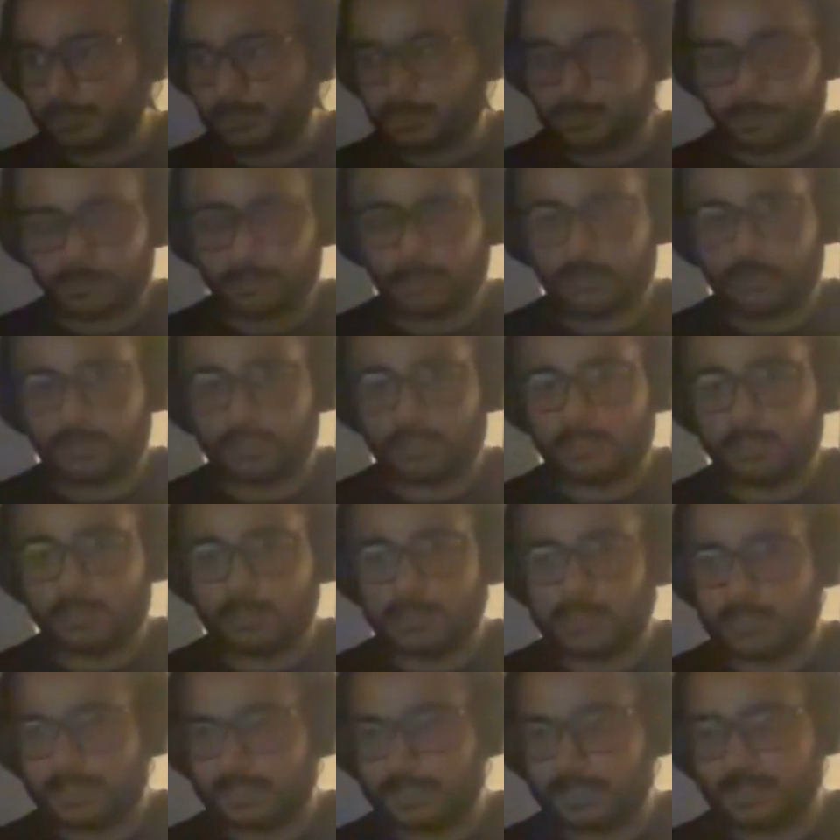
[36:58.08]

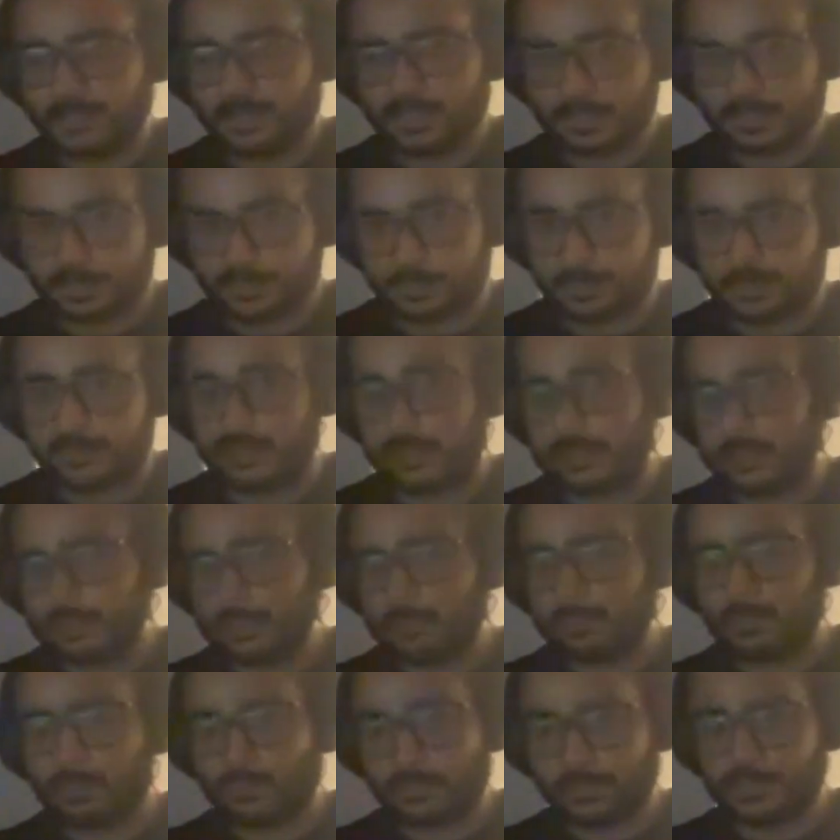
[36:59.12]
marine science
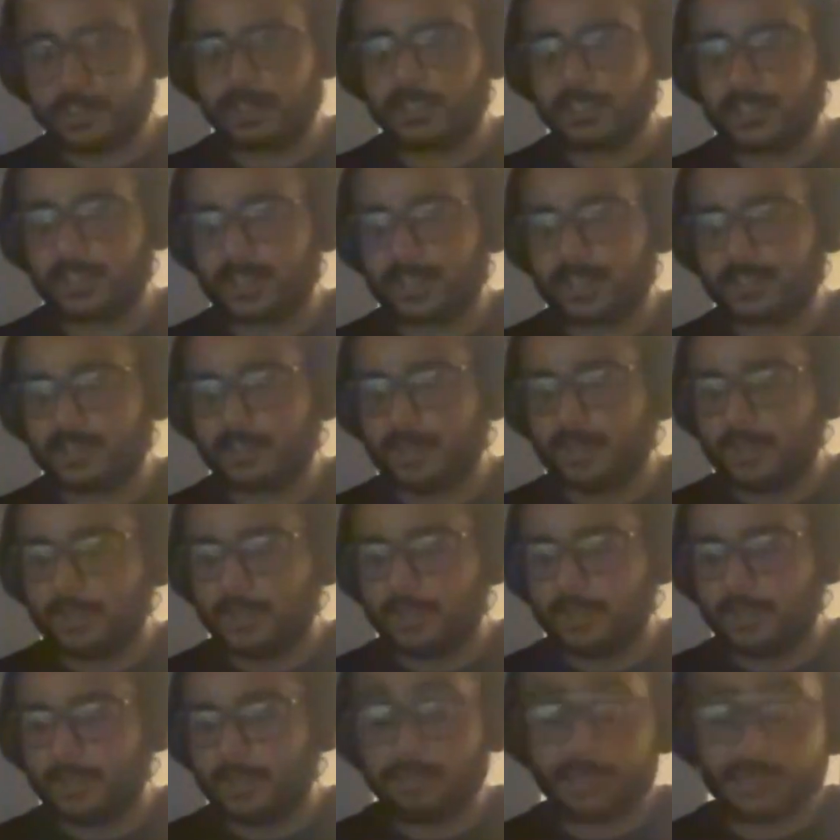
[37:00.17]
and blockchain tech
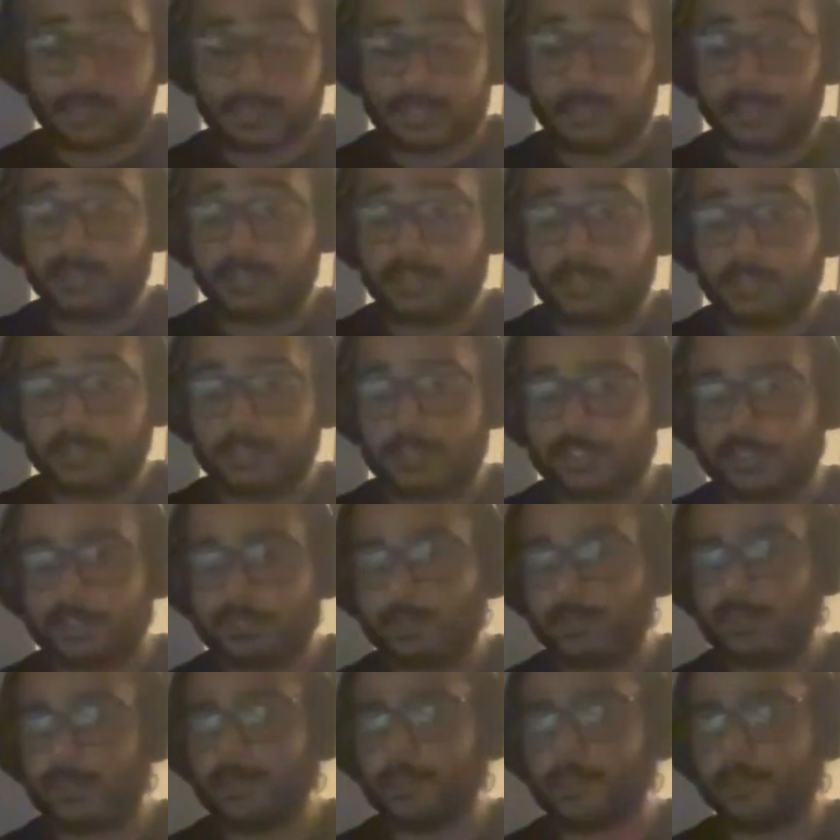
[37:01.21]
and marine
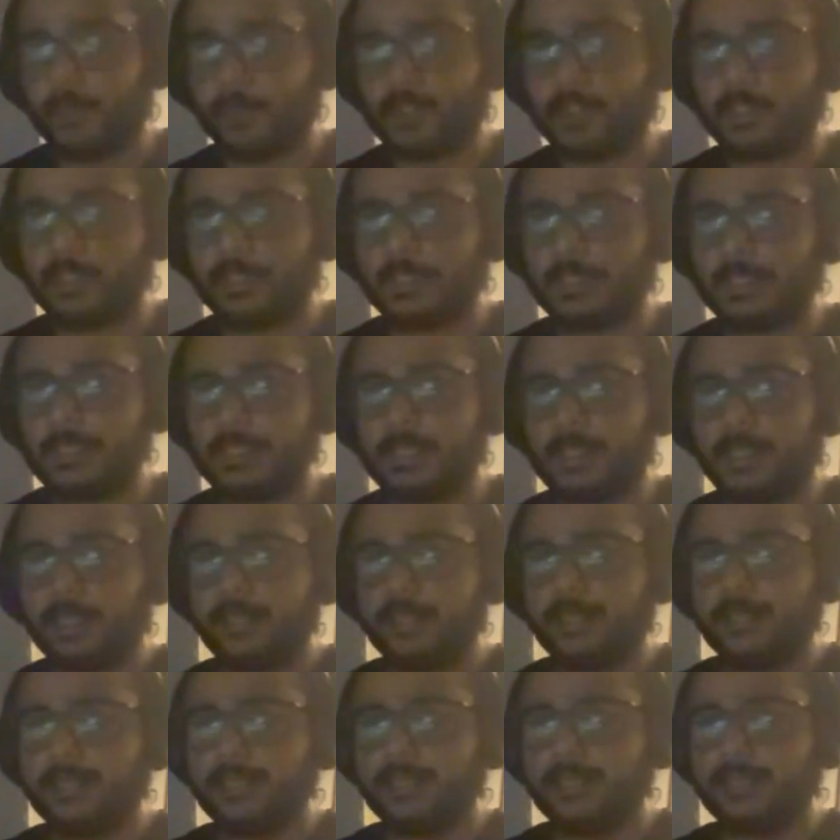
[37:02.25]
conservation. More importantly,
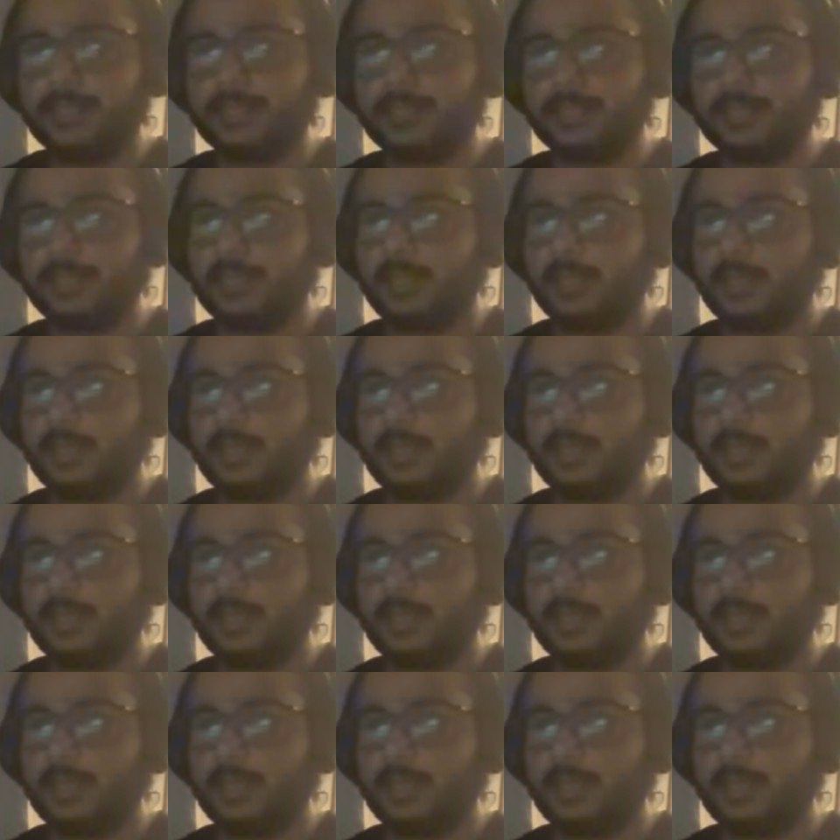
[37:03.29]
is